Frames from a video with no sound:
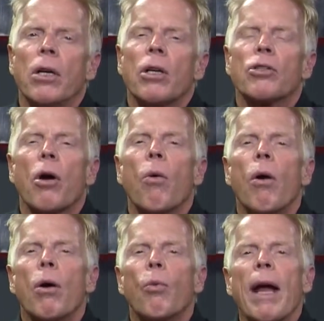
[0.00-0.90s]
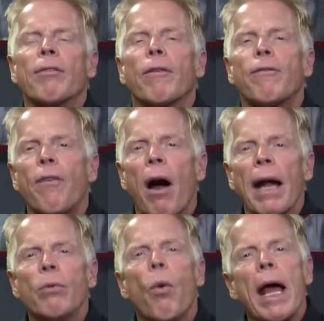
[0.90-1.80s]
So we have to
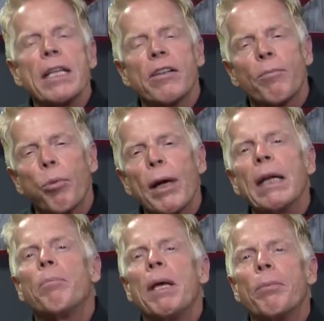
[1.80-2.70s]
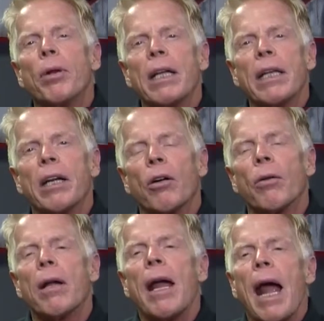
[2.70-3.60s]
find ways of bringing people in
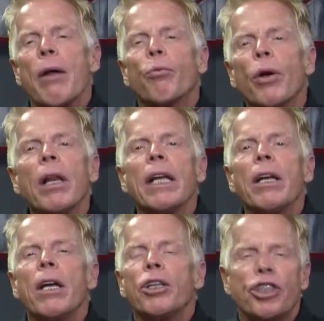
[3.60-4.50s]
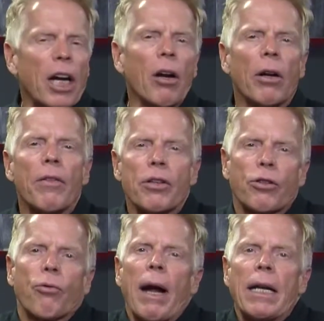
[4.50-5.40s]
here and really sharing this
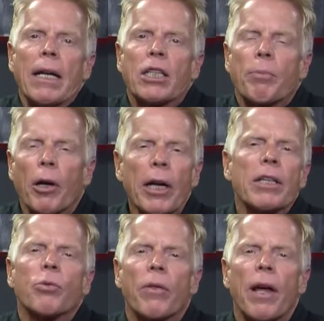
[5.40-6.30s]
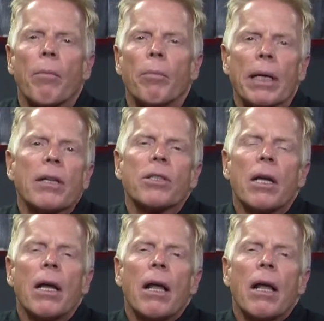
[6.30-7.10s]
great experience with them, because